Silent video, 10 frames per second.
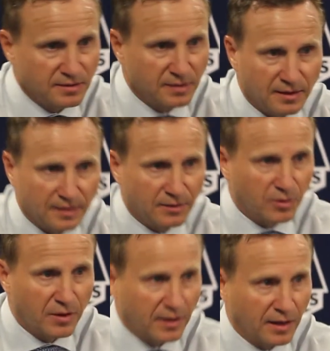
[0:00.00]
The
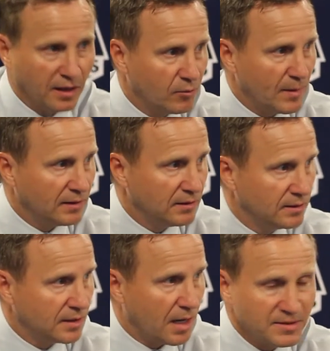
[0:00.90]
one thing I love about
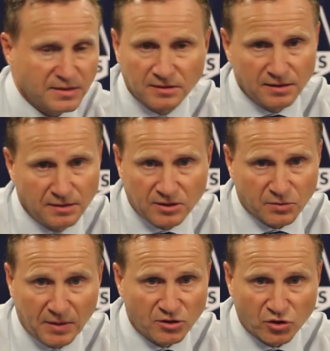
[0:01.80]
Thomas is he
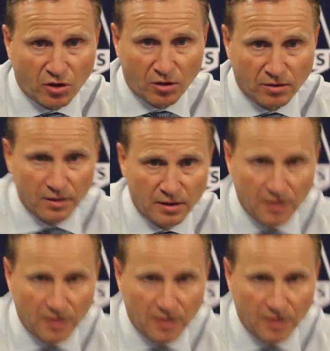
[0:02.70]
just plays hard.